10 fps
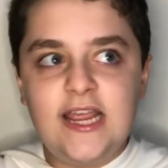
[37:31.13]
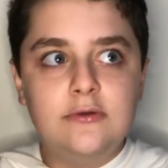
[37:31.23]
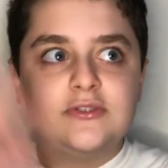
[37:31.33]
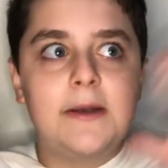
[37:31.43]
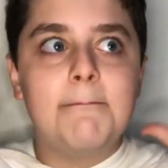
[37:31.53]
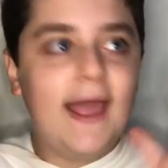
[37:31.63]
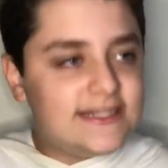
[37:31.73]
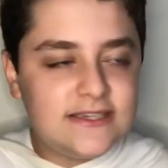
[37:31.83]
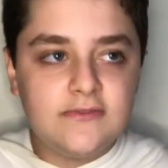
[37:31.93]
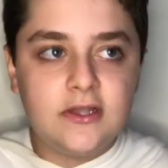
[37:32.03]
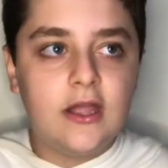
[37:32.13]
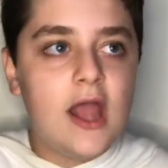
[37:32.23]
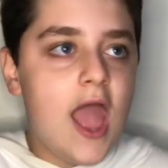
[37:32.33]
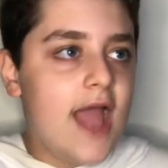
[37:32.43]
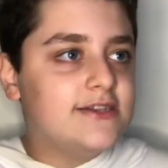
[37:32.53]
who was an amazing villain,
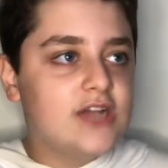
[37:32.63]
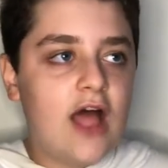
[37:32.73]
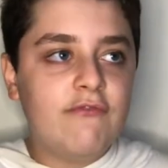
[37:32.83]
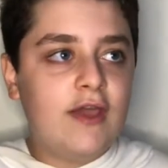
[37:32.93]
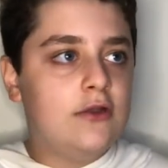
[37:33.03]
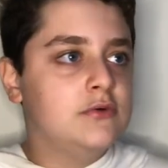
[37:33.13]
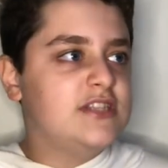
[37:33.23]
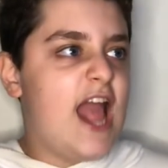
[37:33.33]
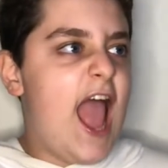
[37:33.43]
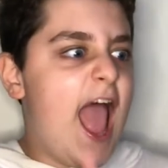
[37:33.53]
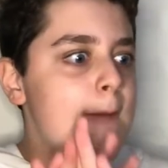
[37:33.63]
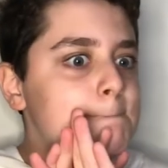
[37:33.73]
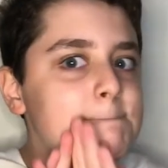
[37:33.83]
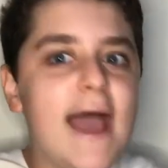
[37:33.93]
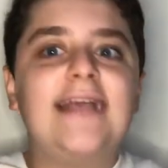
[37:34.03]
and Darth Vader, who was an
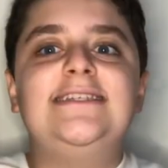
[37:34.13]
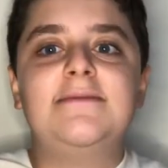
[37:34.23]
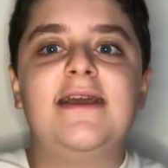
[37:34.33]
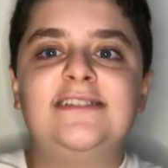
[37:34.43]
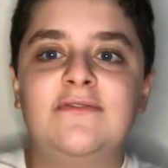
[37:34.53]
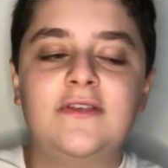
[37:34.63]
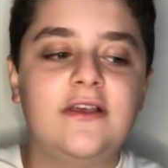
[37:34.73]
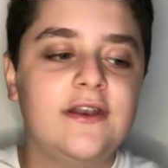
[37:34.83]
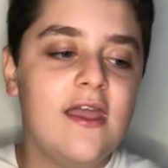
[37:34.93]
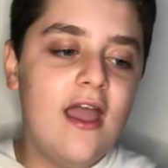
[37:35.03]
amazing, amazing villain.